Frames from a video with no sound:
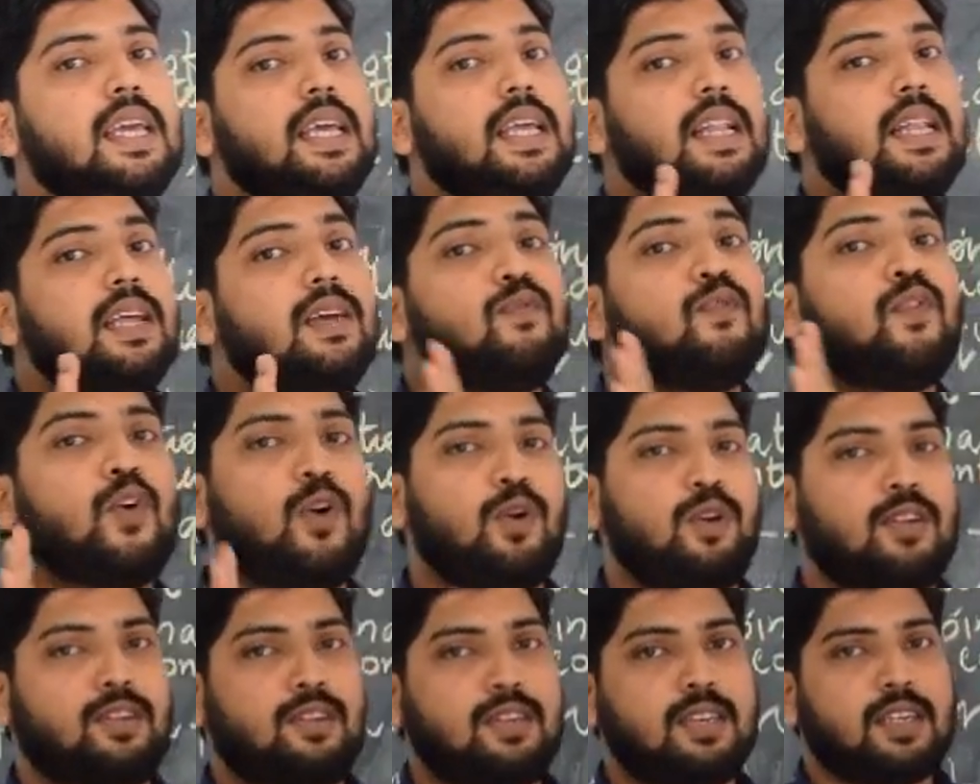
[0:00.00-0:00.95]
in the
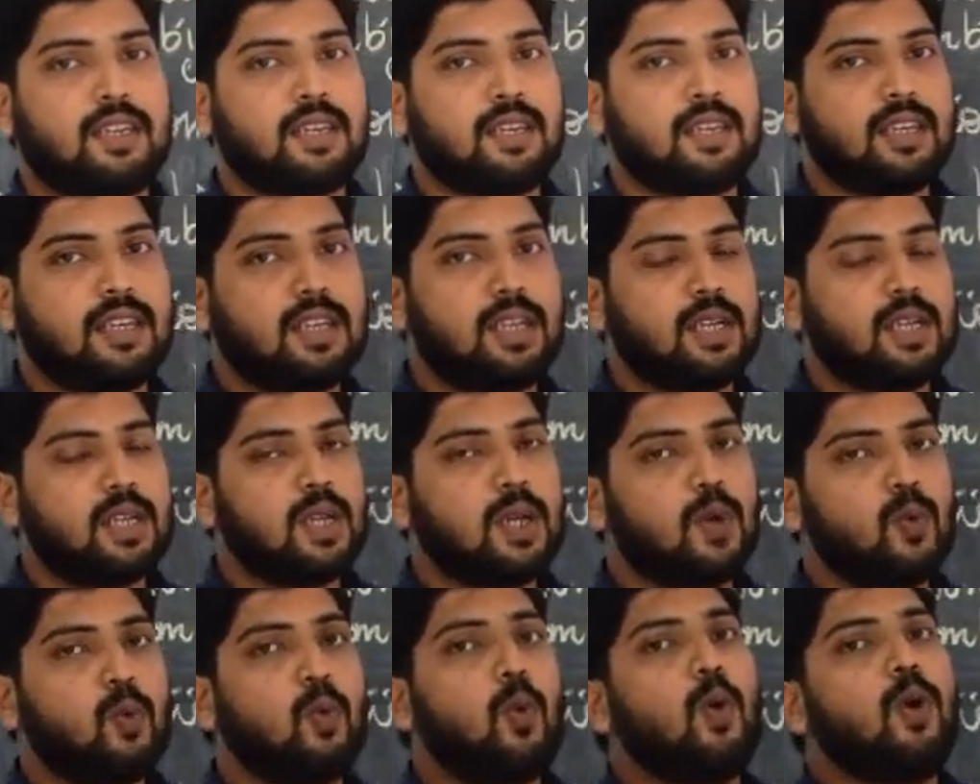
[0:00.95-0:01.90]
forest.
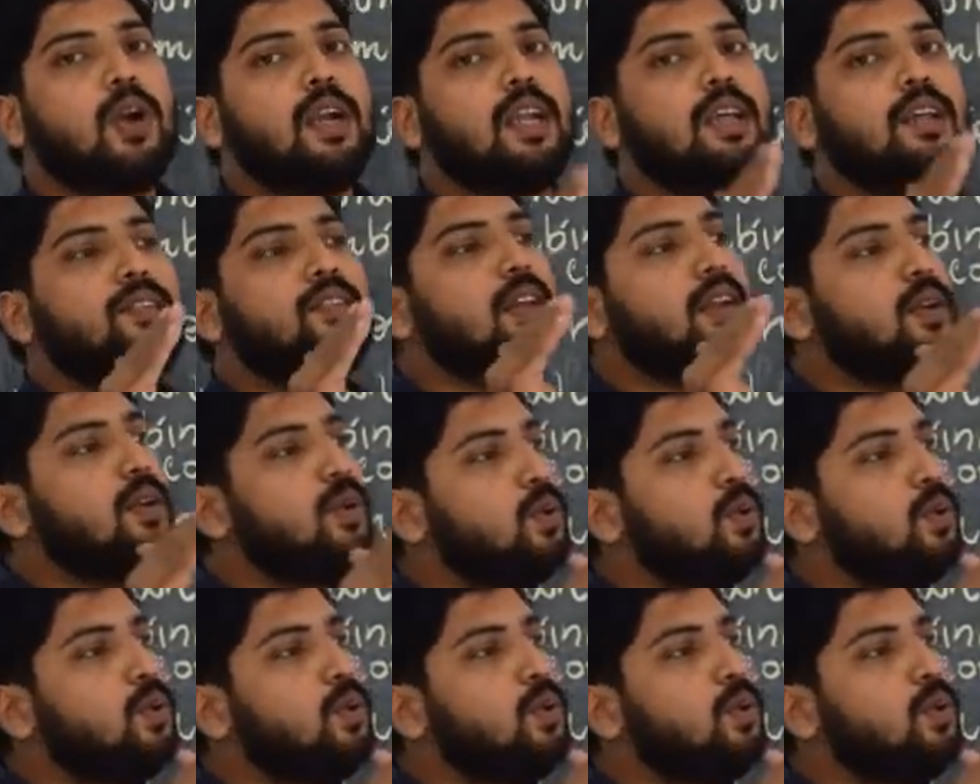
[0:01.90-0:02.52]
What does it